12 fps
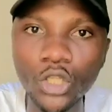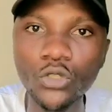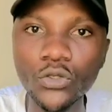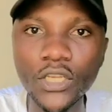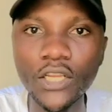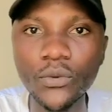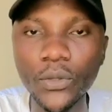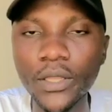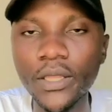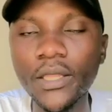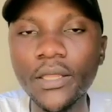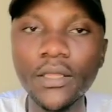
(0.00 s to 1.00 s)
To start
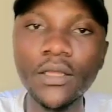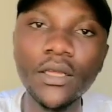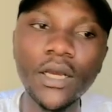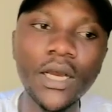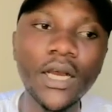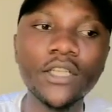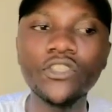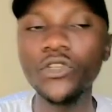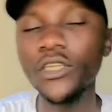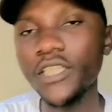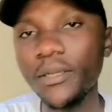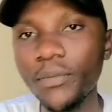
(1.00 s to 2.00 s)
with, uh,
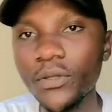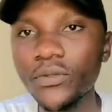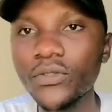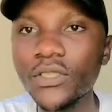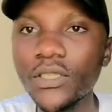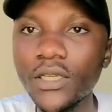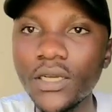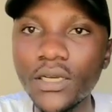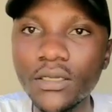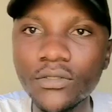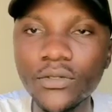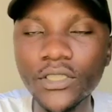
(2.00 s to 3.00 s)
treasury bills,
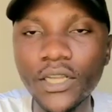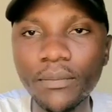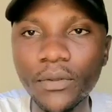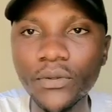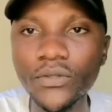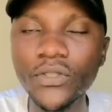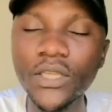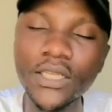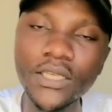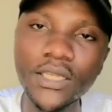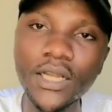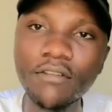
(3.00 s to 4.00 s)
uh, treasury bills
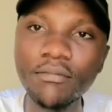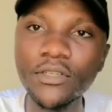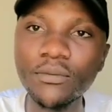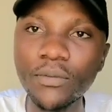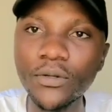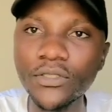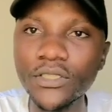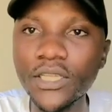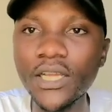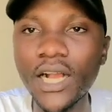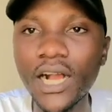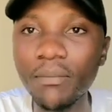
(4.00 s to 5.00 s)
and the government bonds
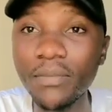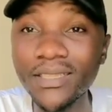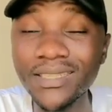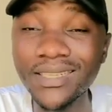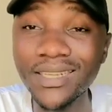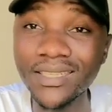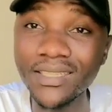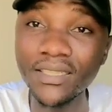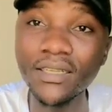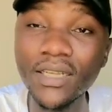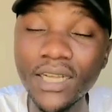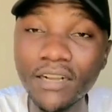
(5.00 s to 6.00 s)
are basically
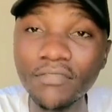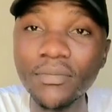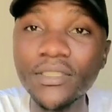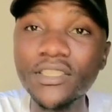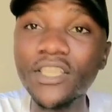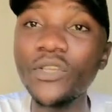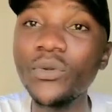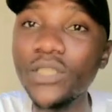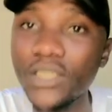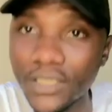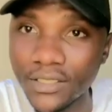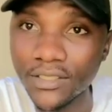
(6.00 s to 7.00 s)
government
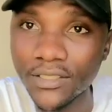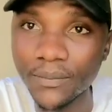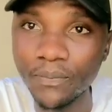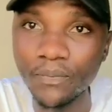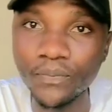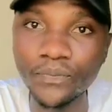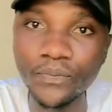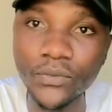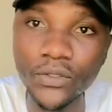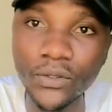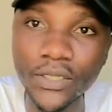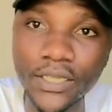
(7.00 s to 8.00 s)
securities
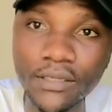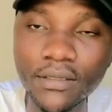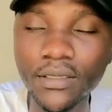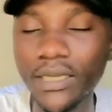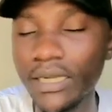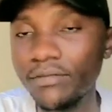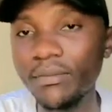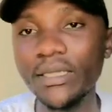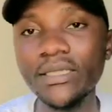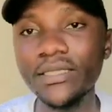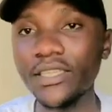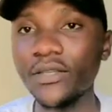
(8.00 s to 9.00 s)
okay
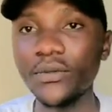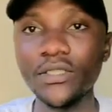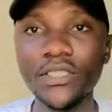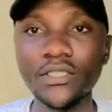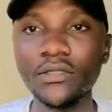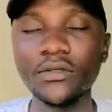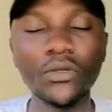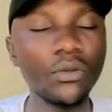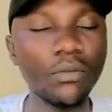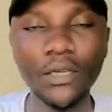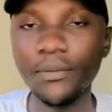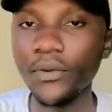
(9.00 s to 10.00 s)
government securities so you
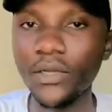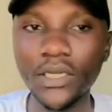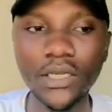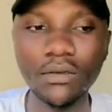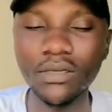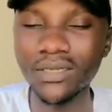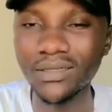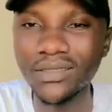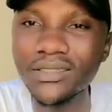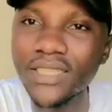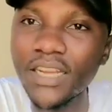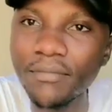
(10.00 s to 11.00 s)
might be wondering what are
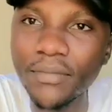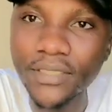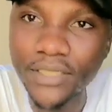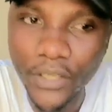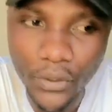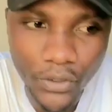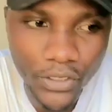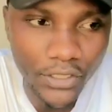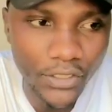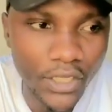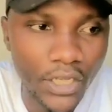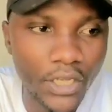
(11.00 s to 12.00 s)
these government
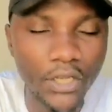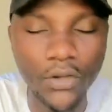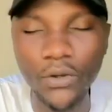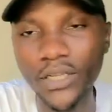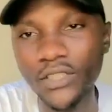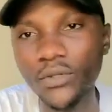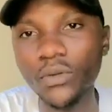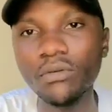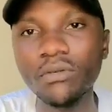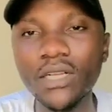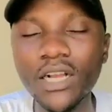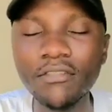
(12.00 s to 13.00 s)
securities okay so
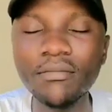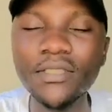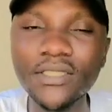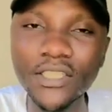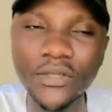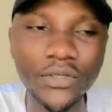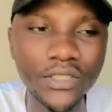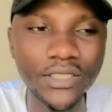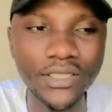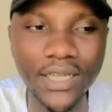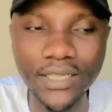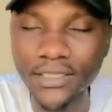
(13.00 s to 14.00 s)
government
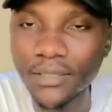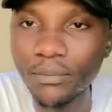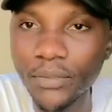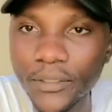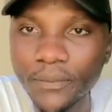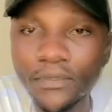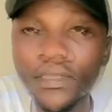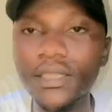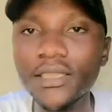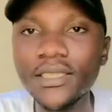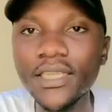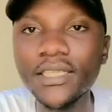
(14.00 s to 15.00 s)
securities are simply the
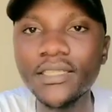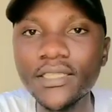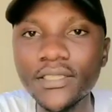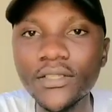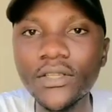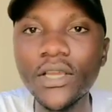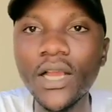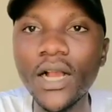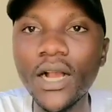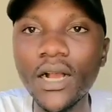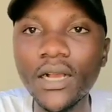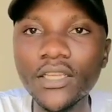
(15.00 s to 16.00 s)
debt
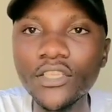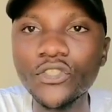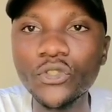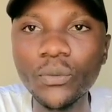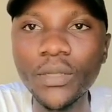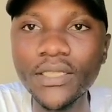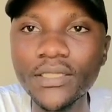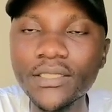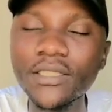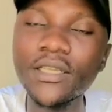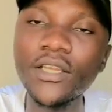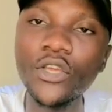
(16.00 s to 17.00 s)
uh,
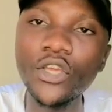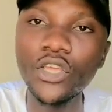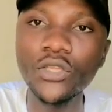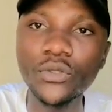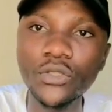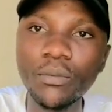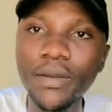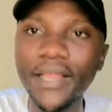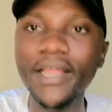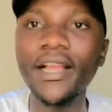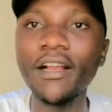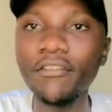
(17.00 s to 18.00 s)
instruments issued by
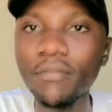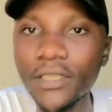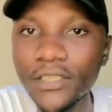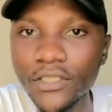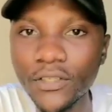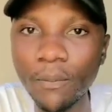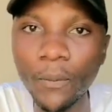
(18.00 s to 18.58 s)
the government